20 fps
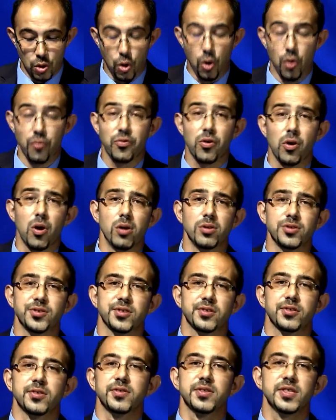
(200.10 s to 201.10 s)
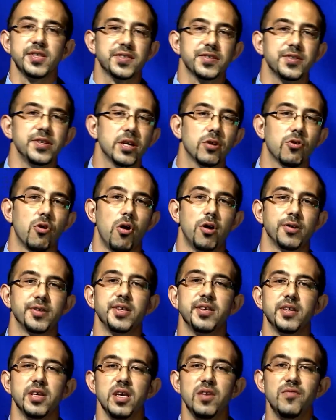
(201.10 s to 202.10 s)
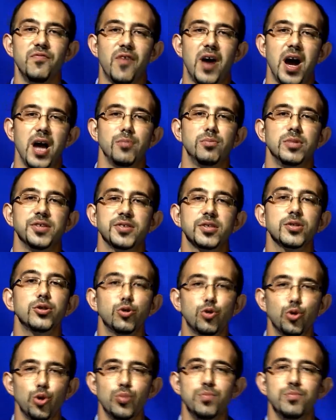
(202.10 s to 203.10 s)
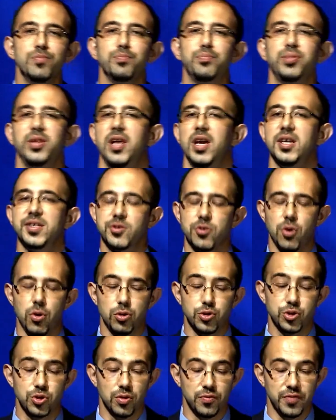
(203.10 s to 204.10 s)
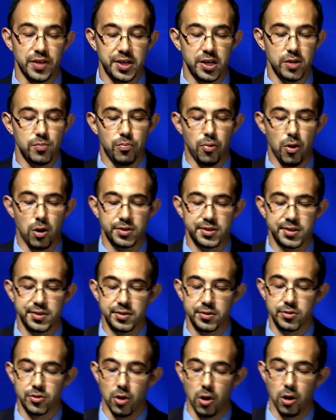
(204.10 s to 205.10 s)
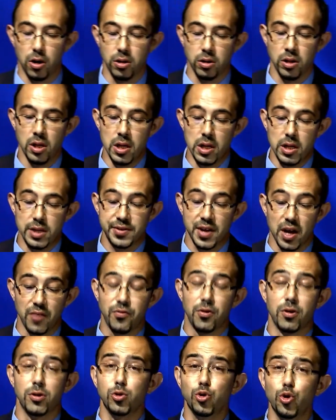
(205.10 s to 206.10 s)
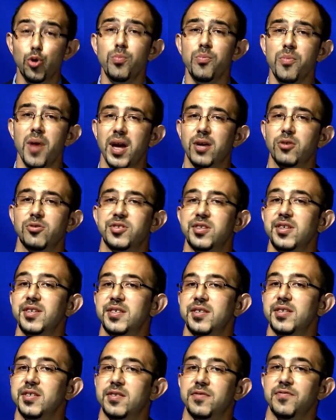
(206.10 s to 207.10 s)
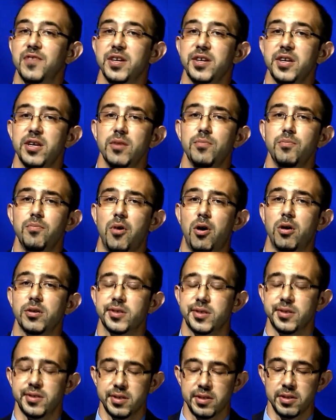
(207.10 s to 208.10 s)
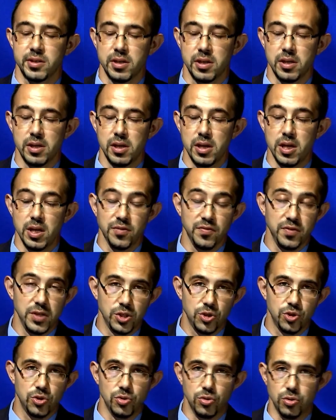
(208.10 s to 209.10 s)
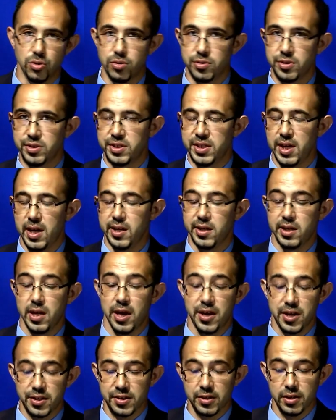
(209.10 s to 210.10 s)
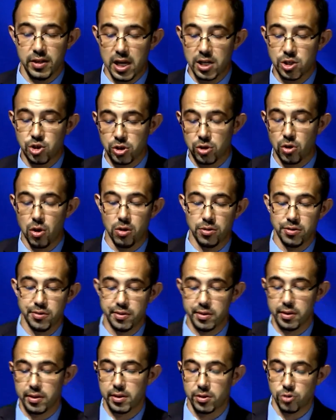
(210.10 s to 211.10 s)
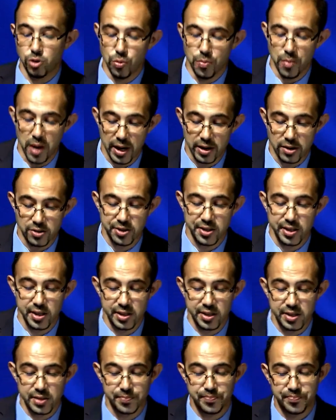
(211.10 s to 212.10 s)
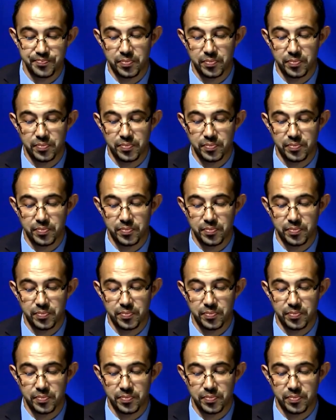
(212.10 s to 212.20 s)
Of course, this recording environment, room, plays also a very important role. Therefore, room acoustics is very important, which you take another lecture on room acoustics.